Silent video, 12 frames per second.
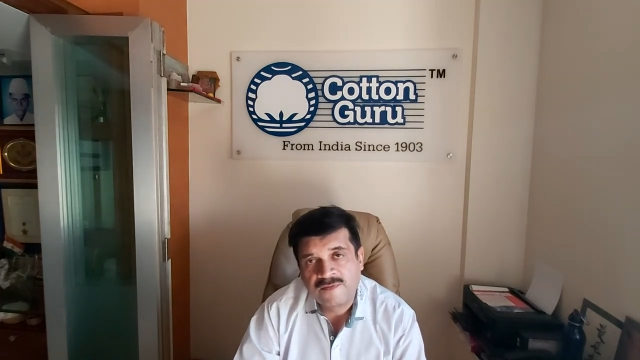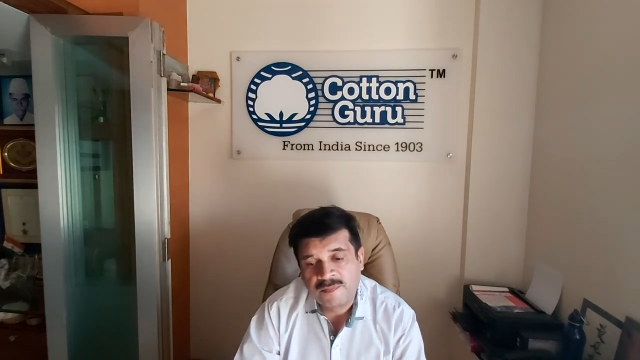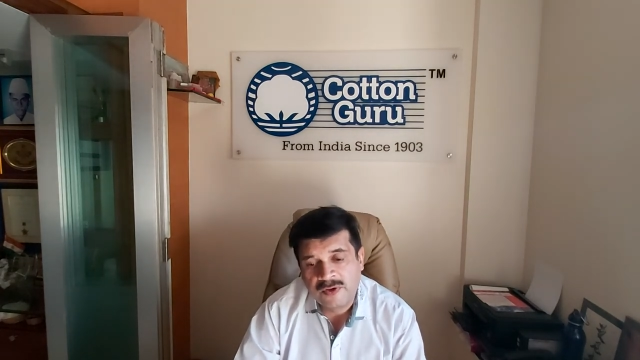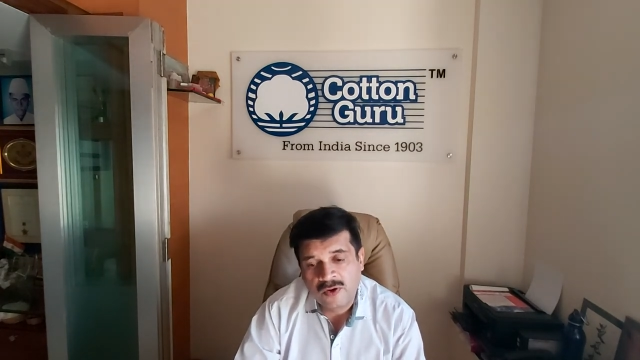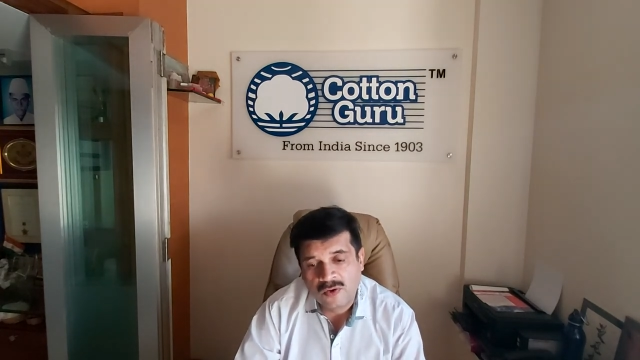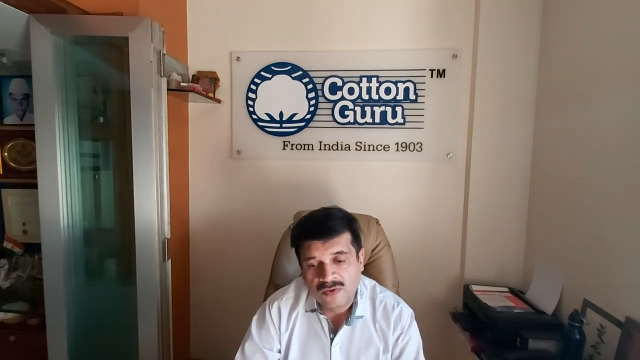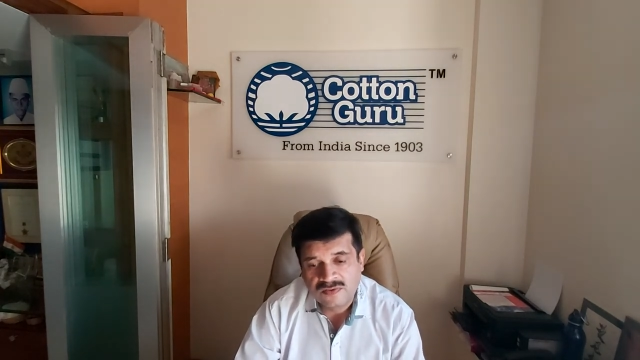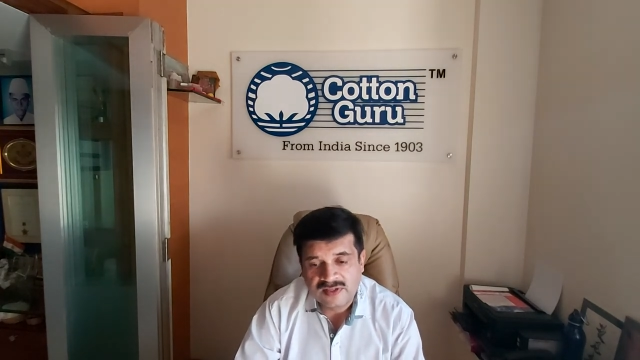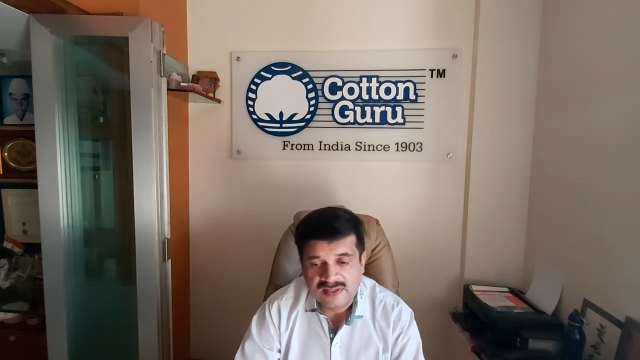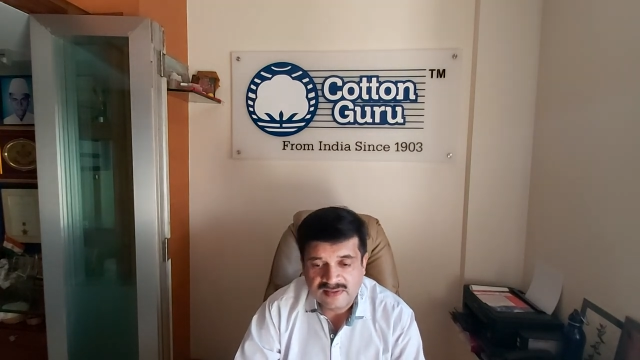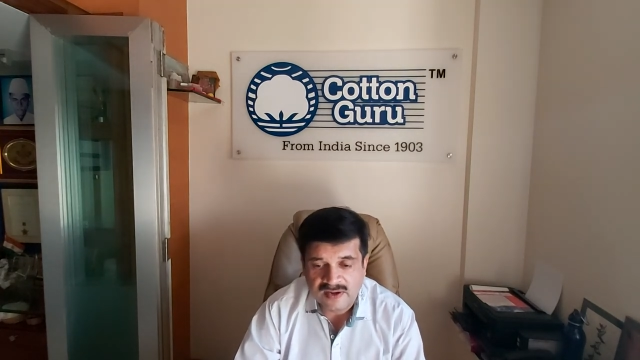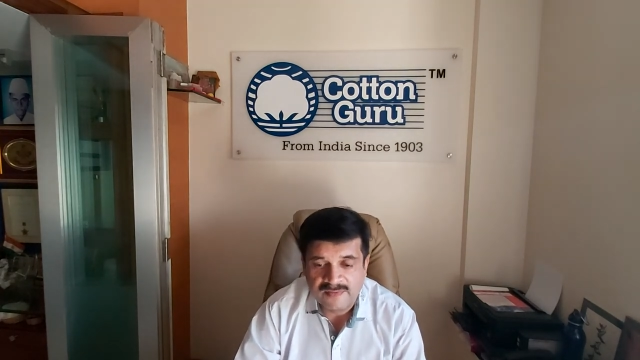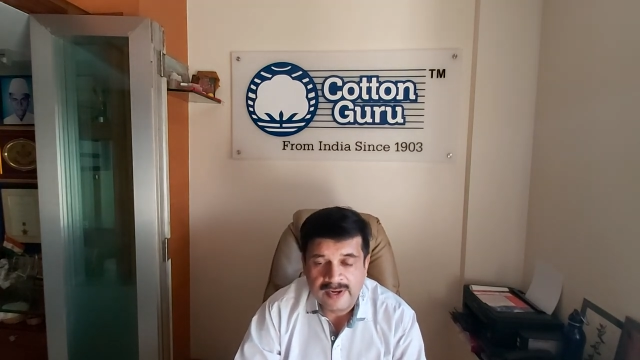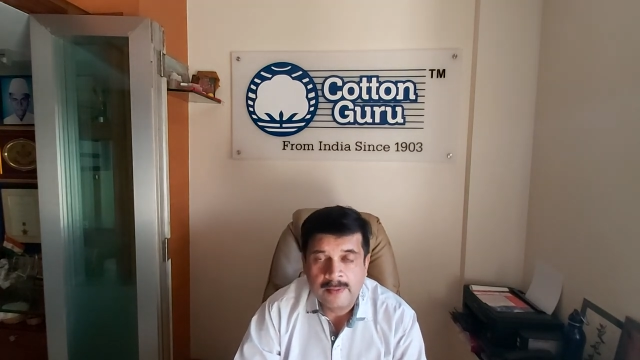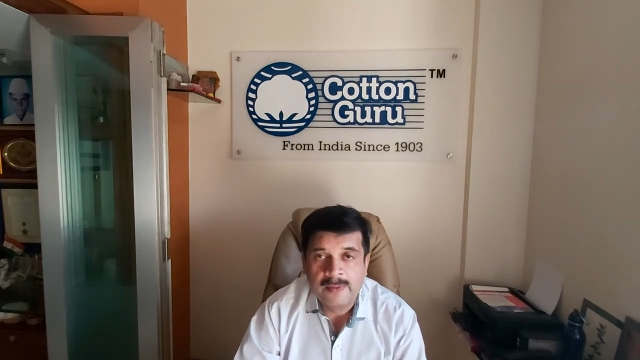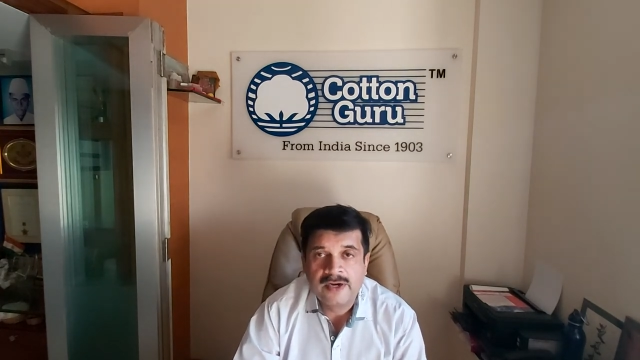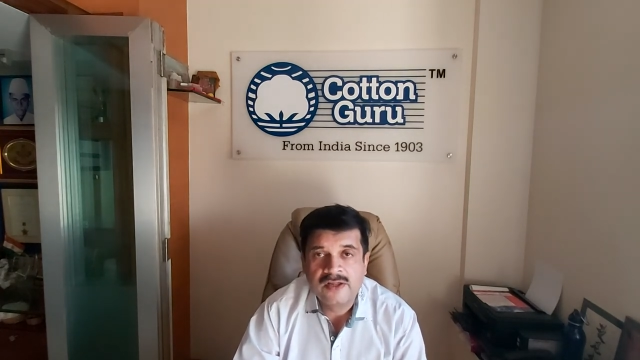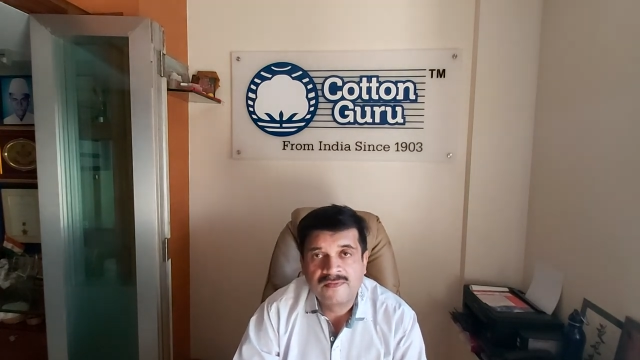FPOs is
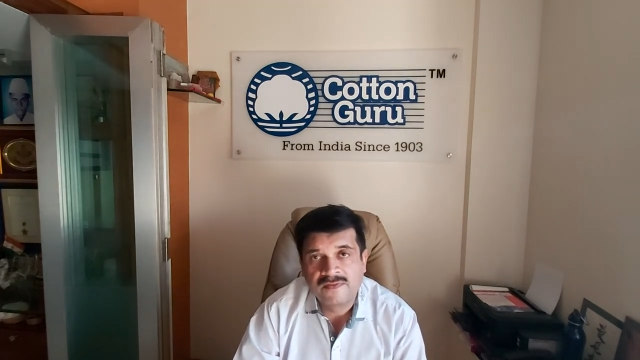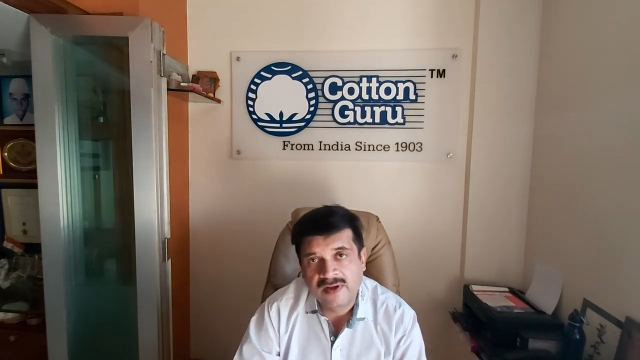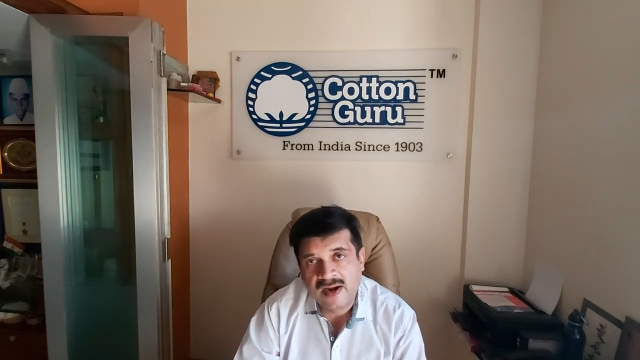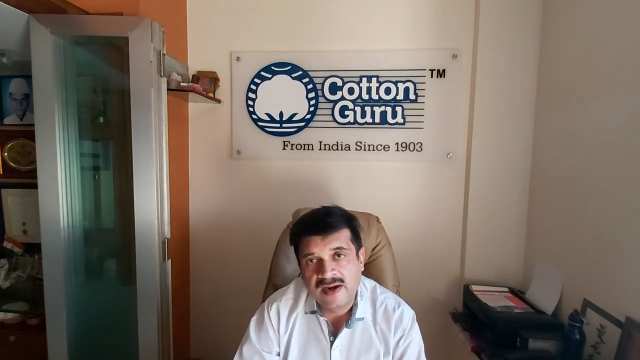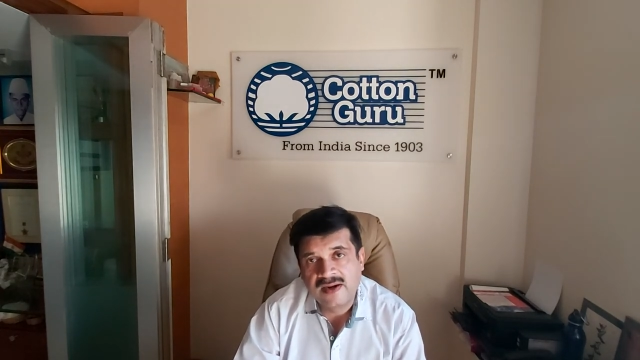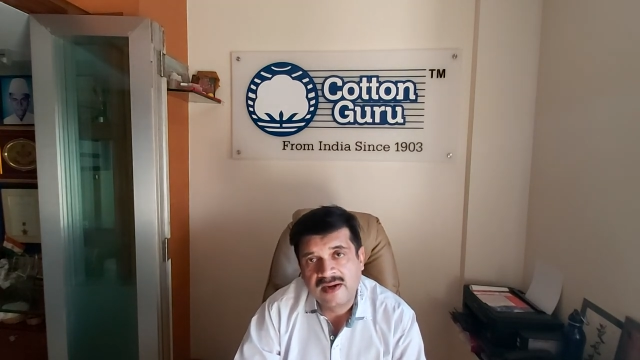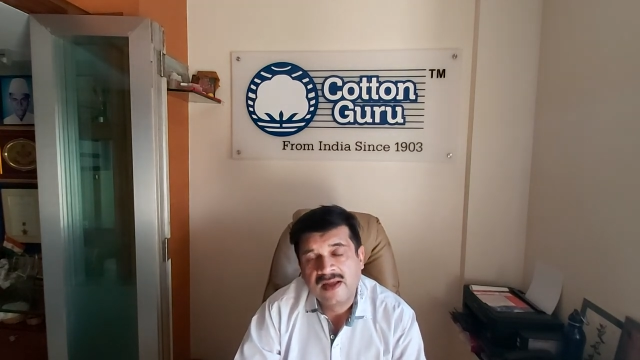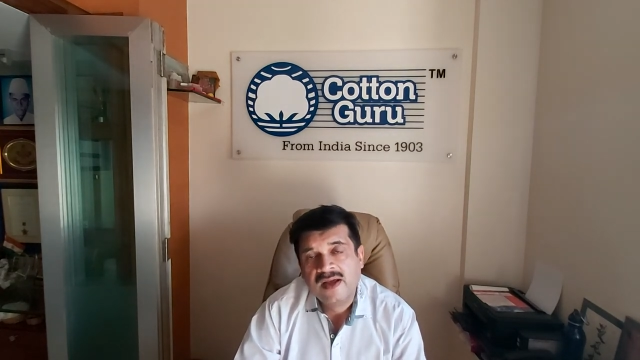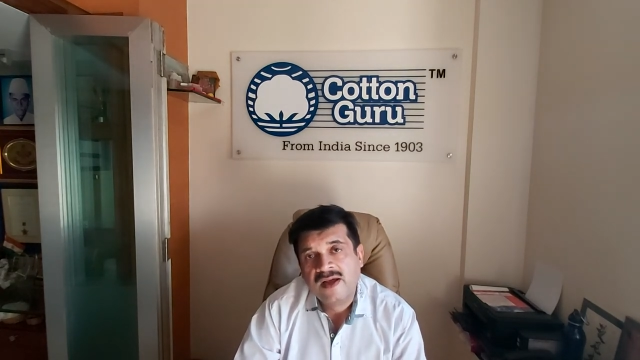availability of credit.